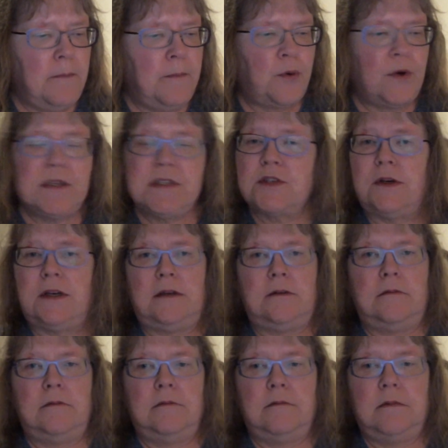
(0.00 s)
Print screen,
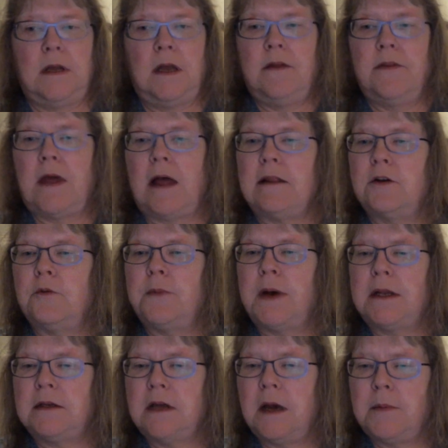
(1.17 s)
that little
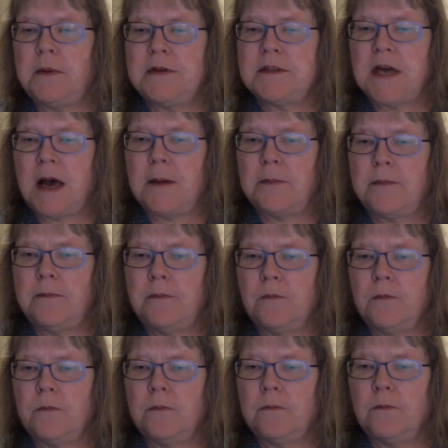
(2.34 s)
button up in the top
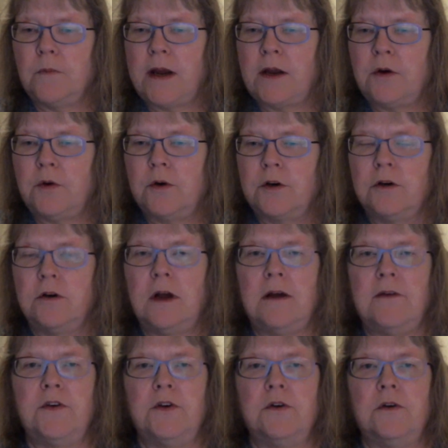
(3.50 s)
right corner
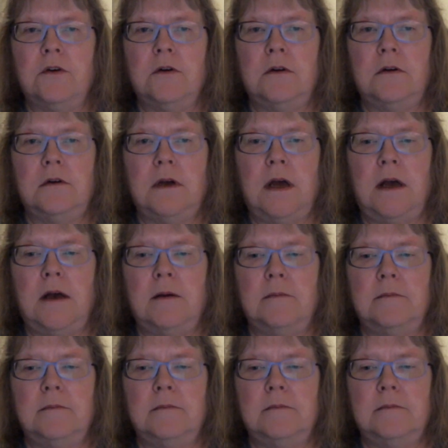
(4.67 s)
of your
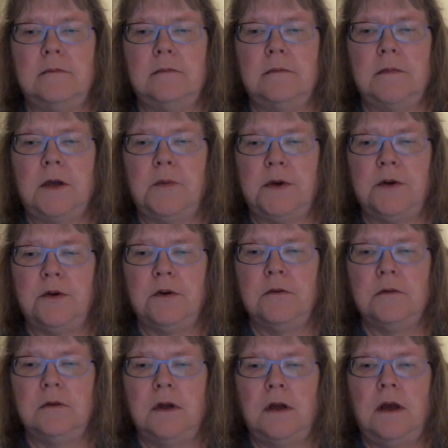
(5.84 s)
computer,
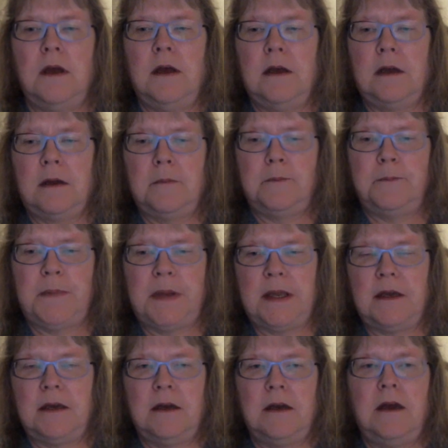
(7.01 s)

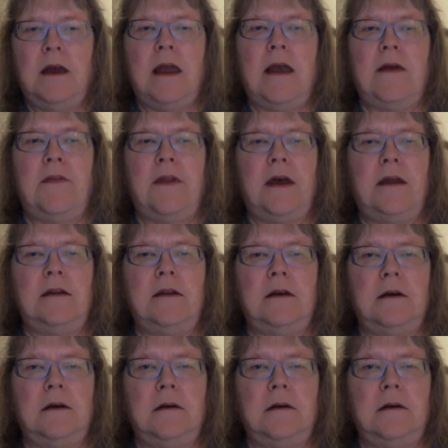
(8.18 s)
bink, and then